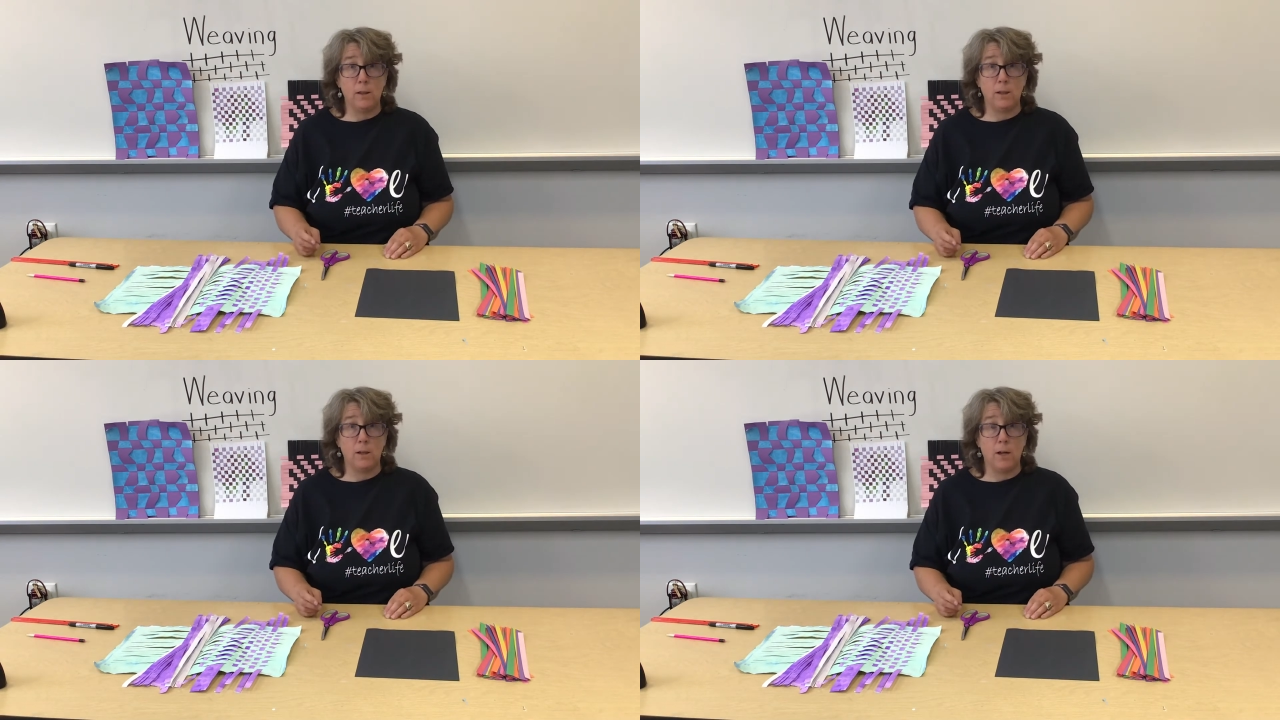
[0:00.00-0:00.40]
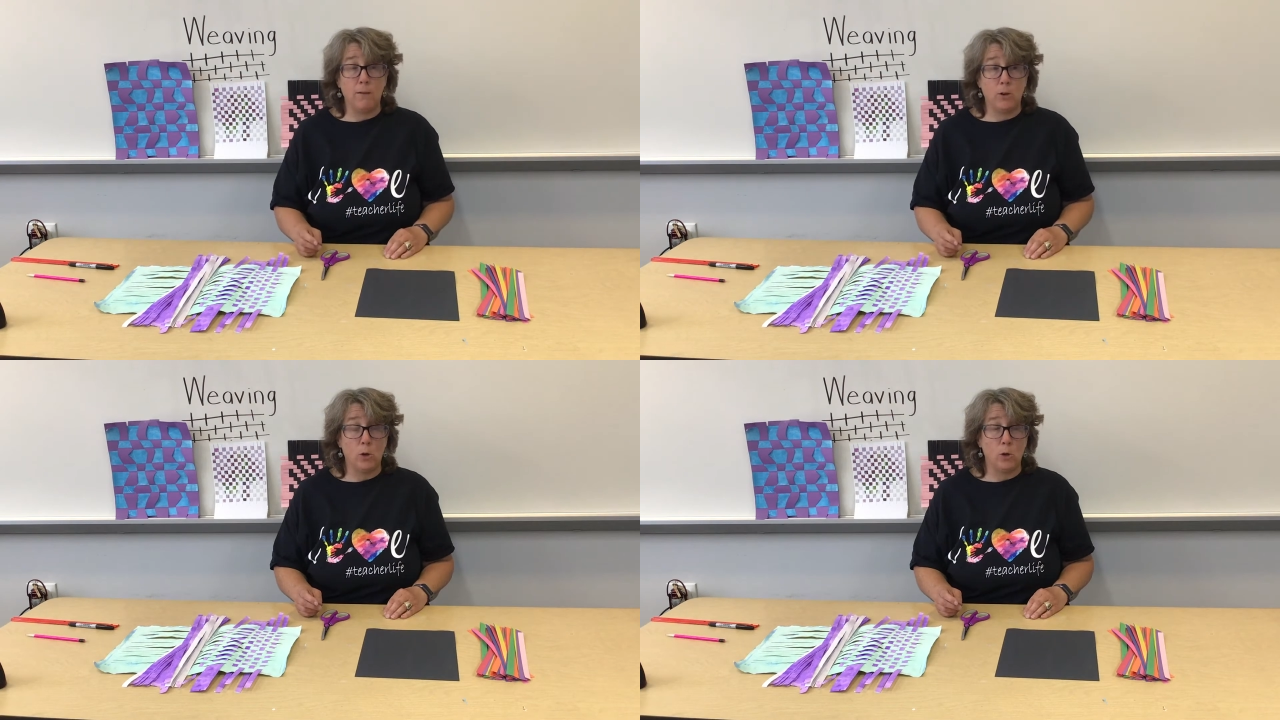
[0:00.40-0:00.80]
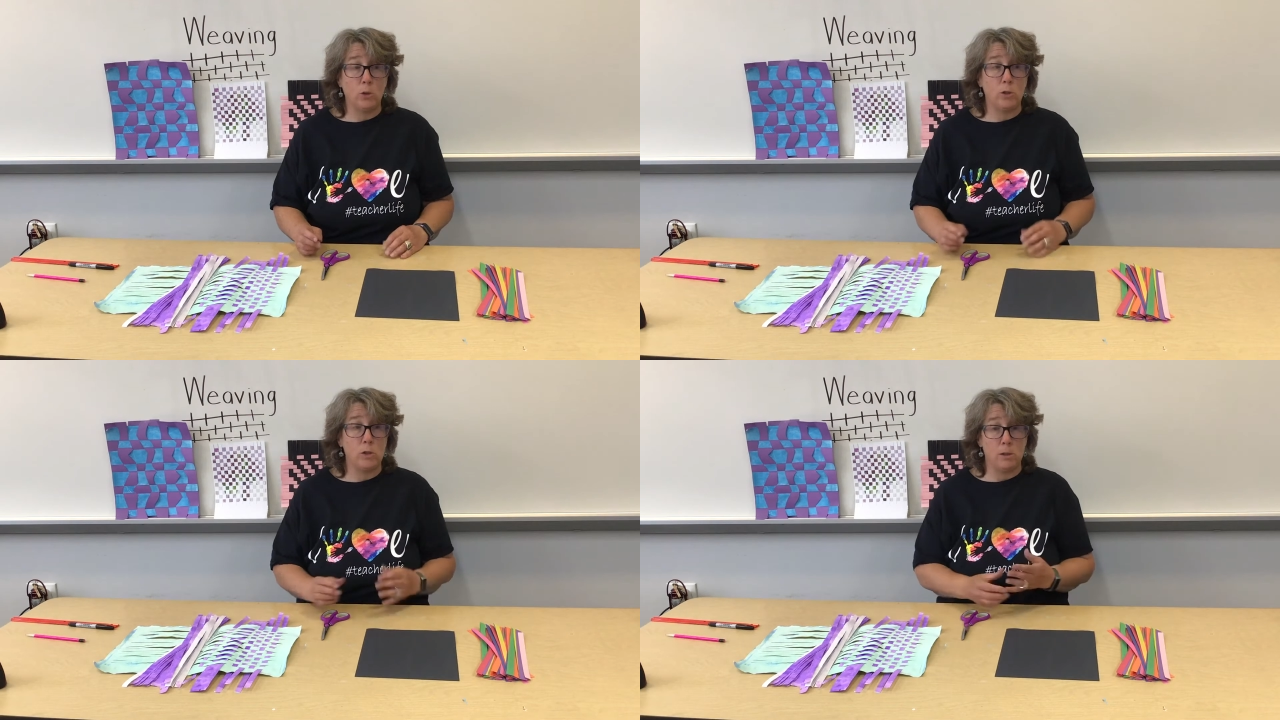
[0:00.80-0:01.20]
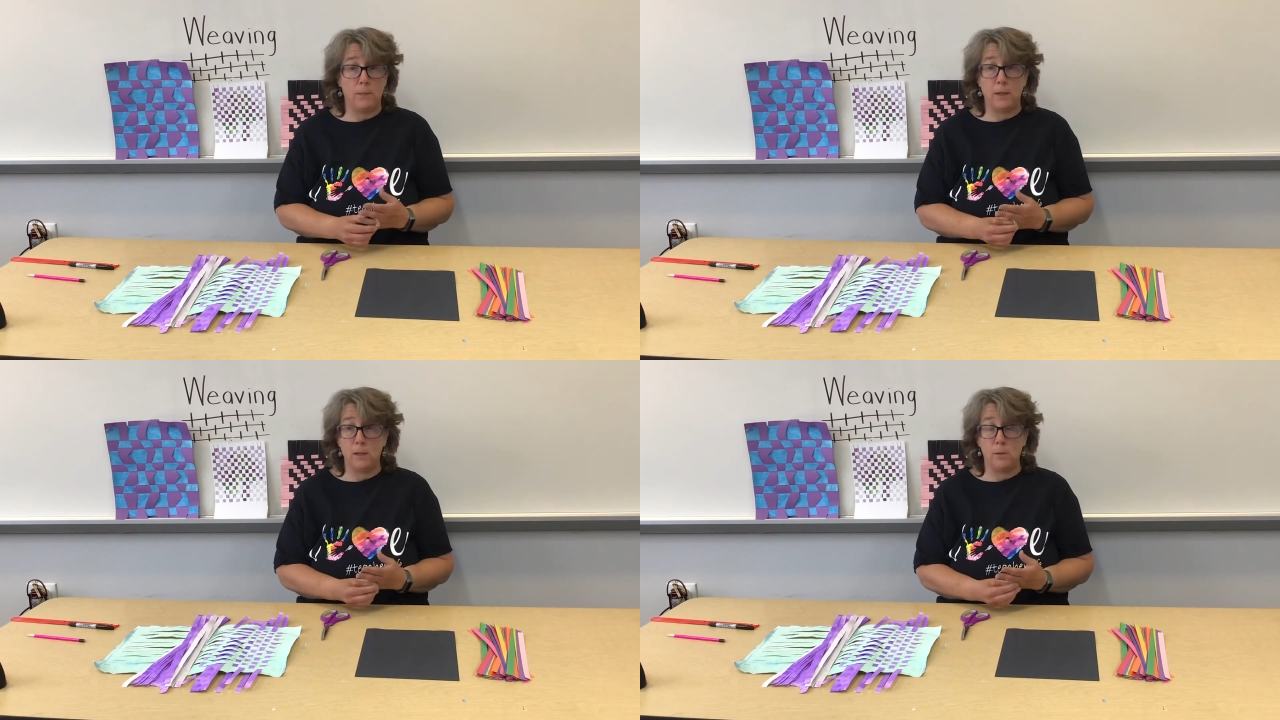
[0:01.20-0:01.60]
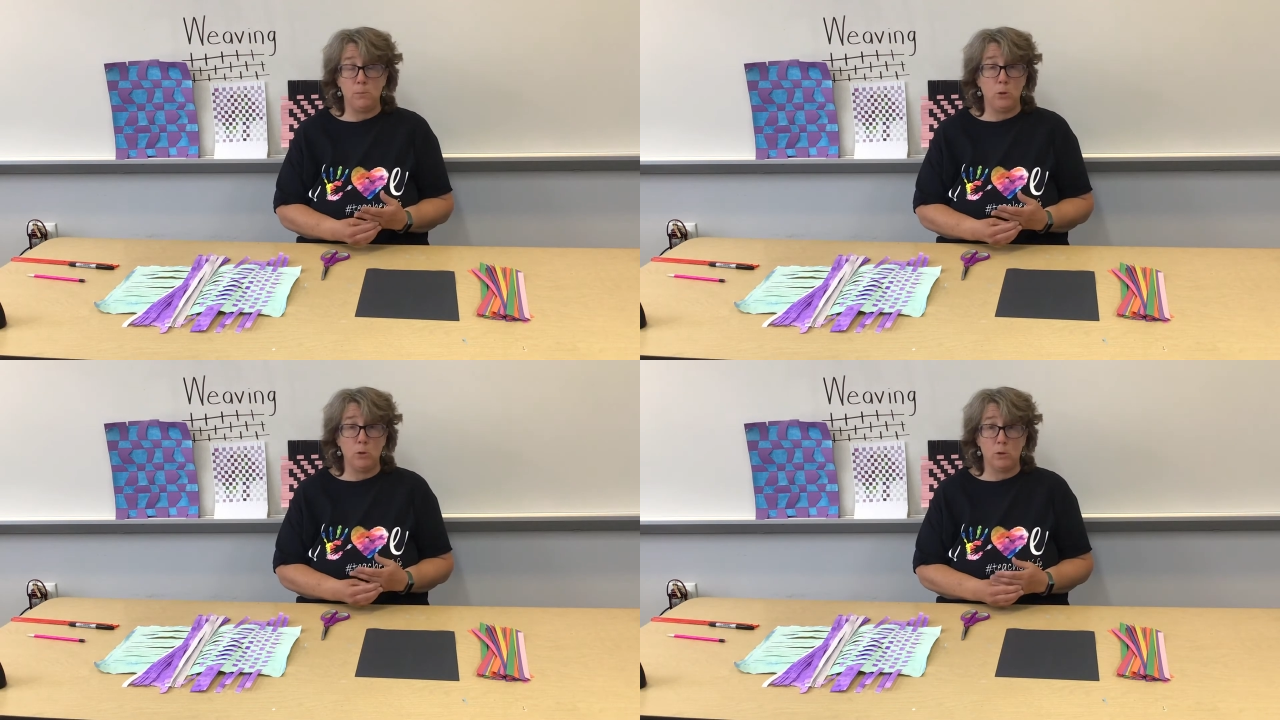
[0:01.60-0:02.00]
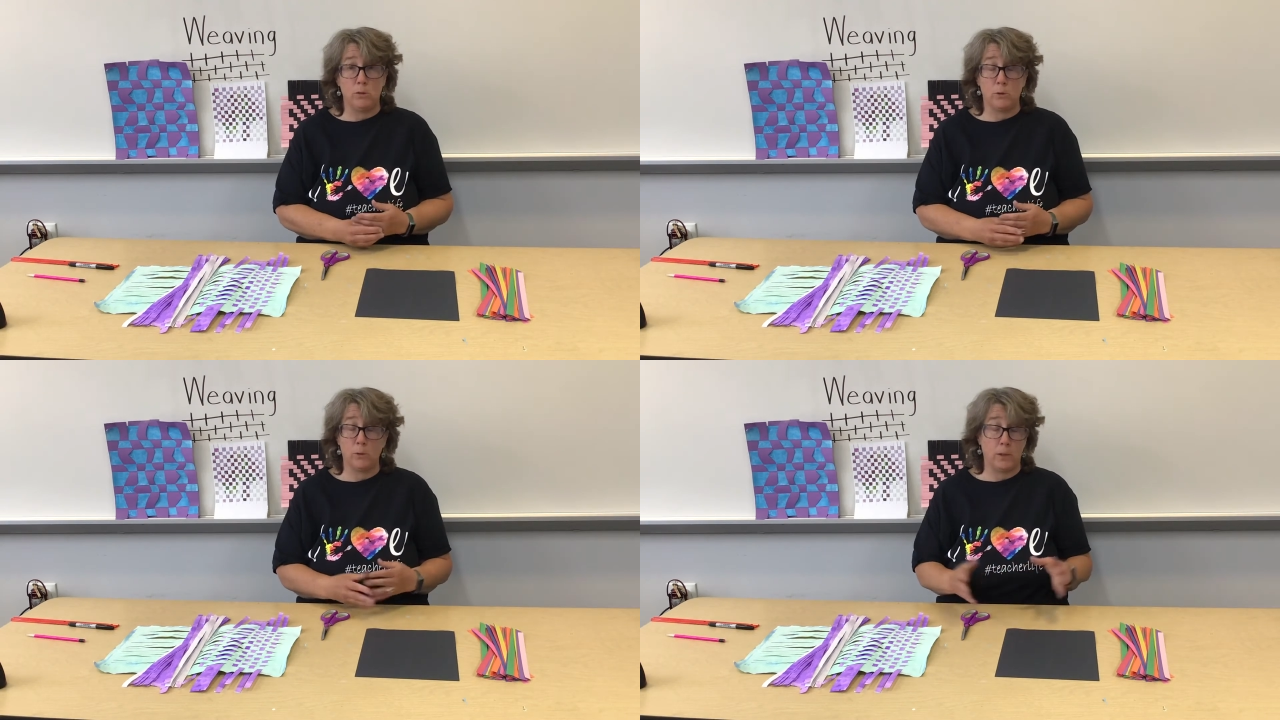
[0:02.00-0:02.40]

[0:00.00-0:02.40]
The Navajo used to make these beautiful,